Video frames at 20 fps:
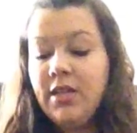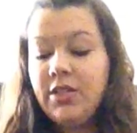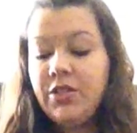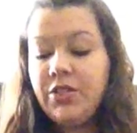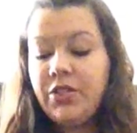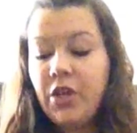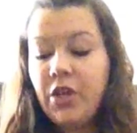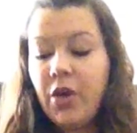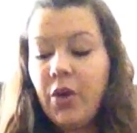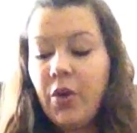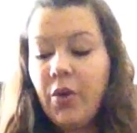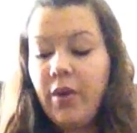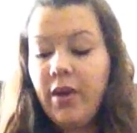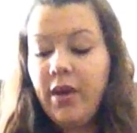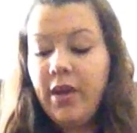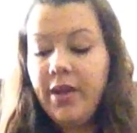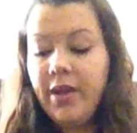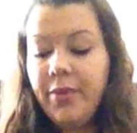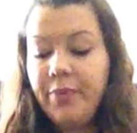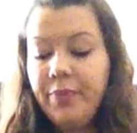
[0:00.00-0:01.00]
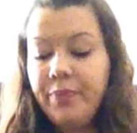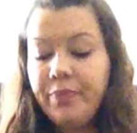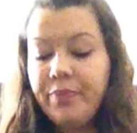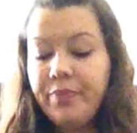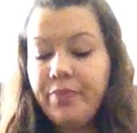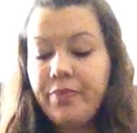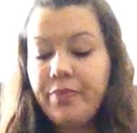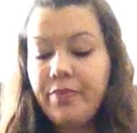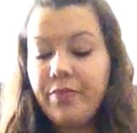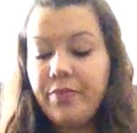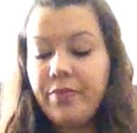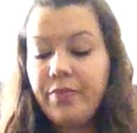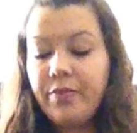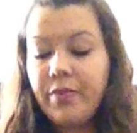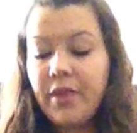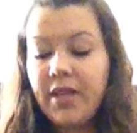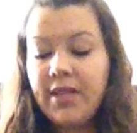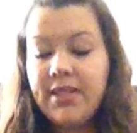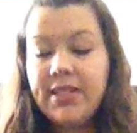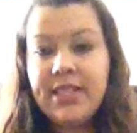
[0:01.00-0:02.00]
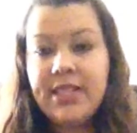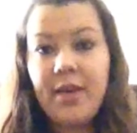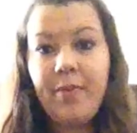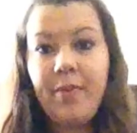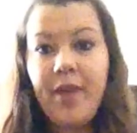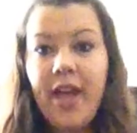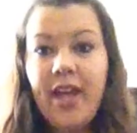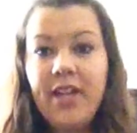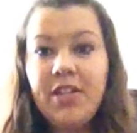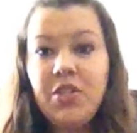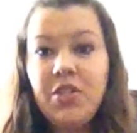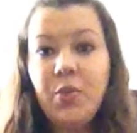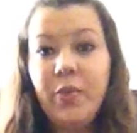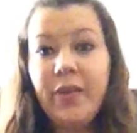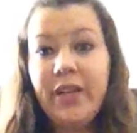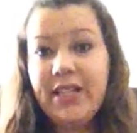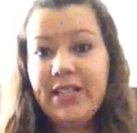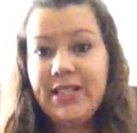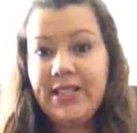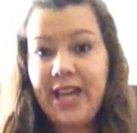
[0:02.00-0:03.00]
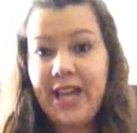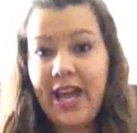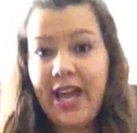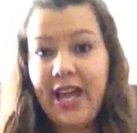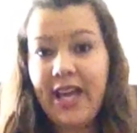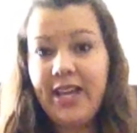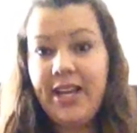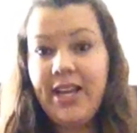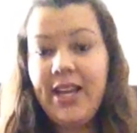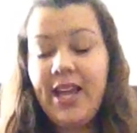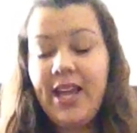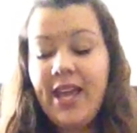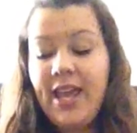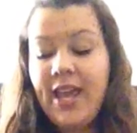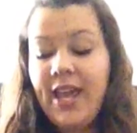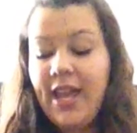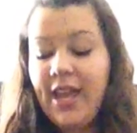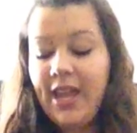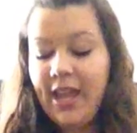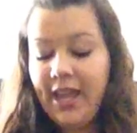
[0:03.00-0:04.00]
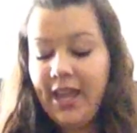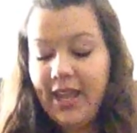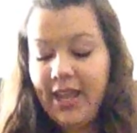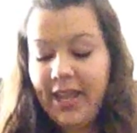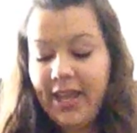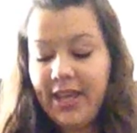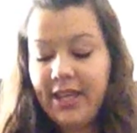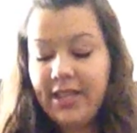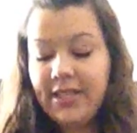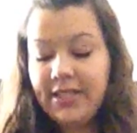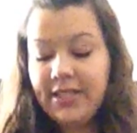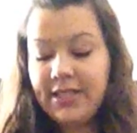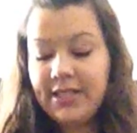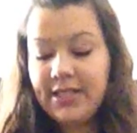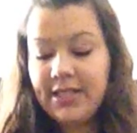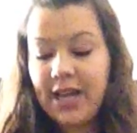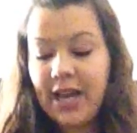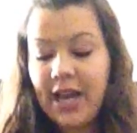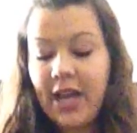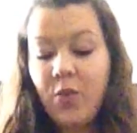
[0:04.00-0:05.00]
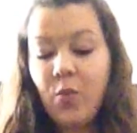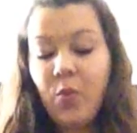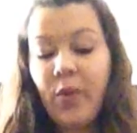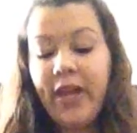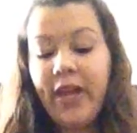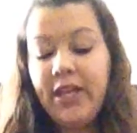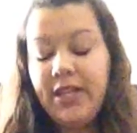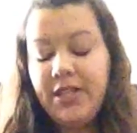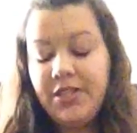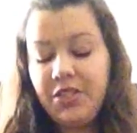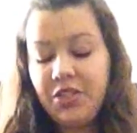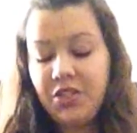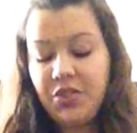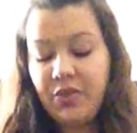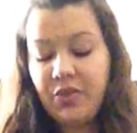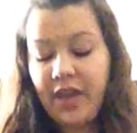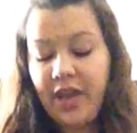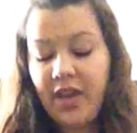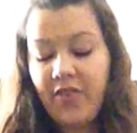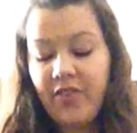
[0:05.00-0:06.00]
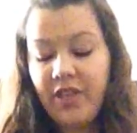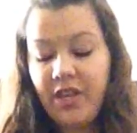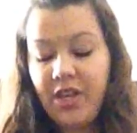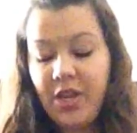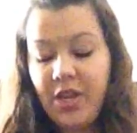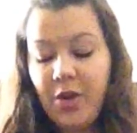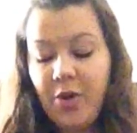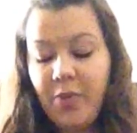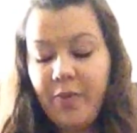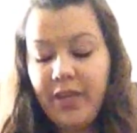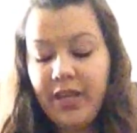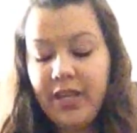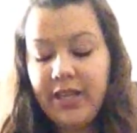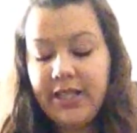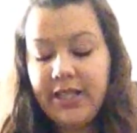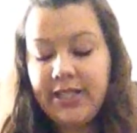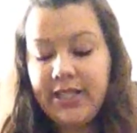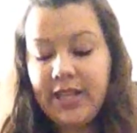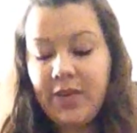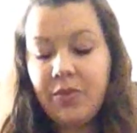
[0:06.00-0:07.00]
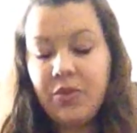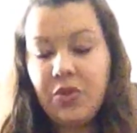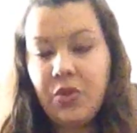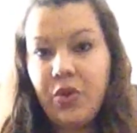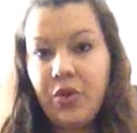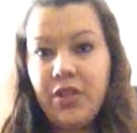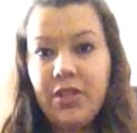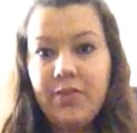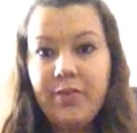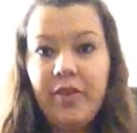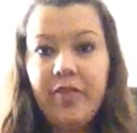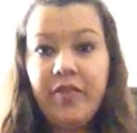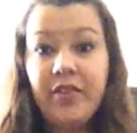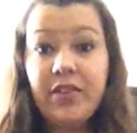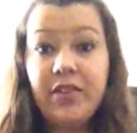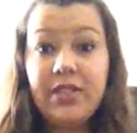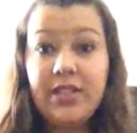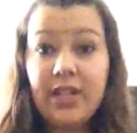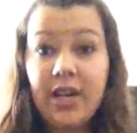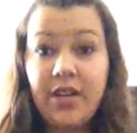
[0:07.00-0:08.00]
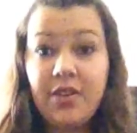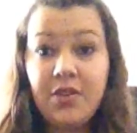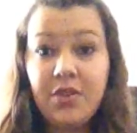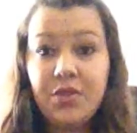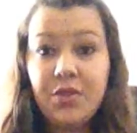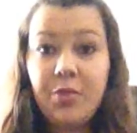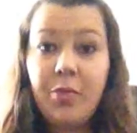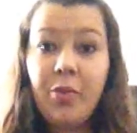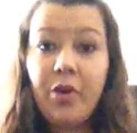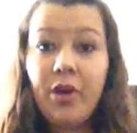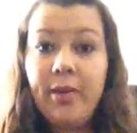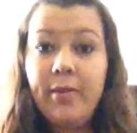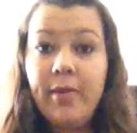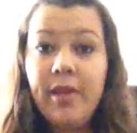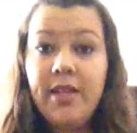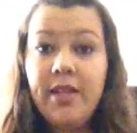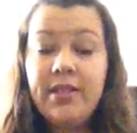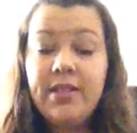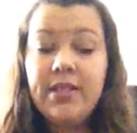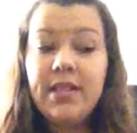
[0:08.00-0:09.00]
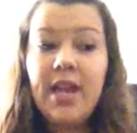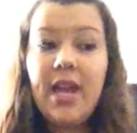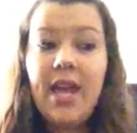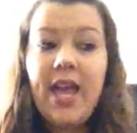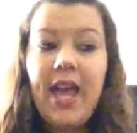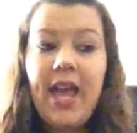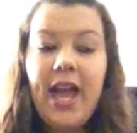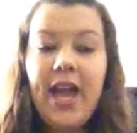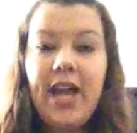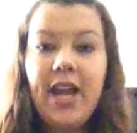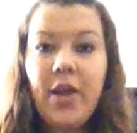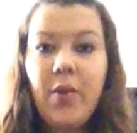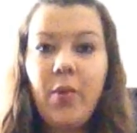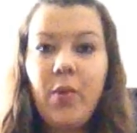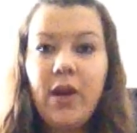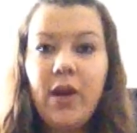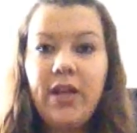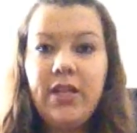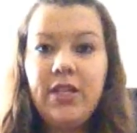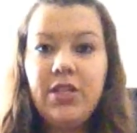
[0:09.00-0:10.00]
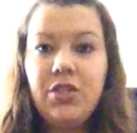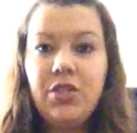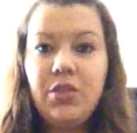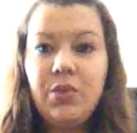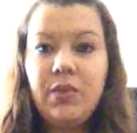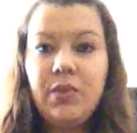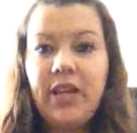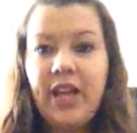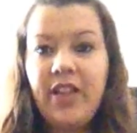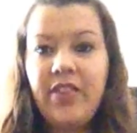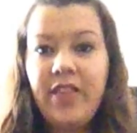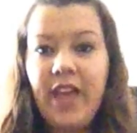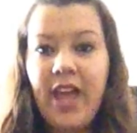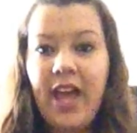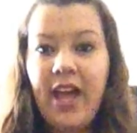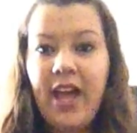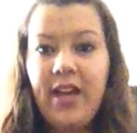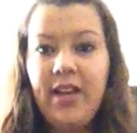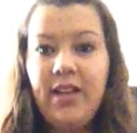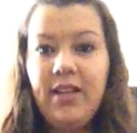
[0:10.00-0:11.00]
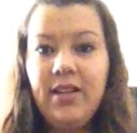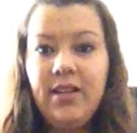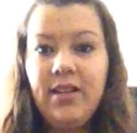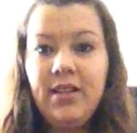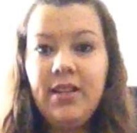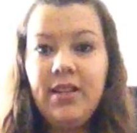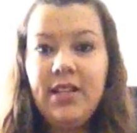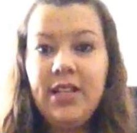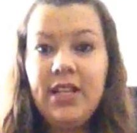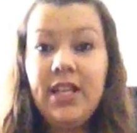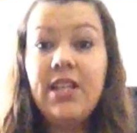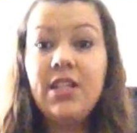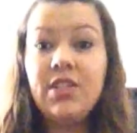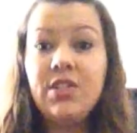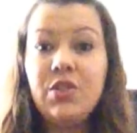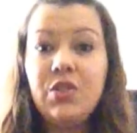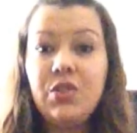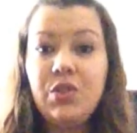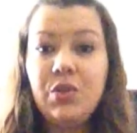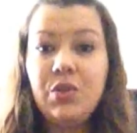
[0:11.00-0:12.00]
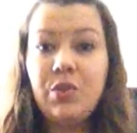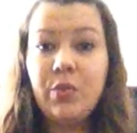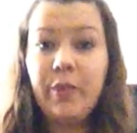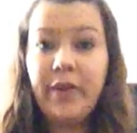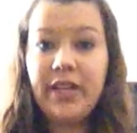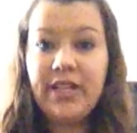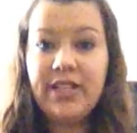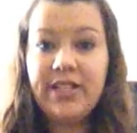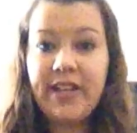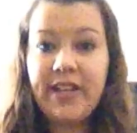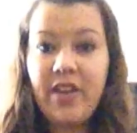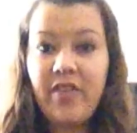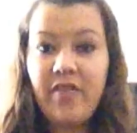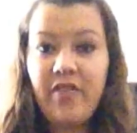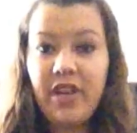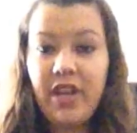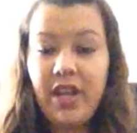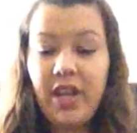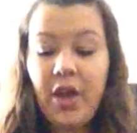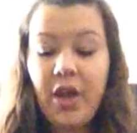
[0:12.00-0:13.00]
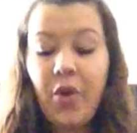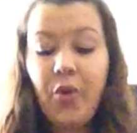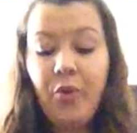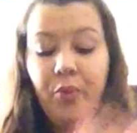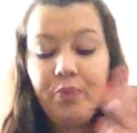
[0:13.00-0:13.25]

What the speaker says: So skip ahead to week 10, and I waited to do that video because I was going to my first doctor's appointment, and I wanted to get that into the week 10 video.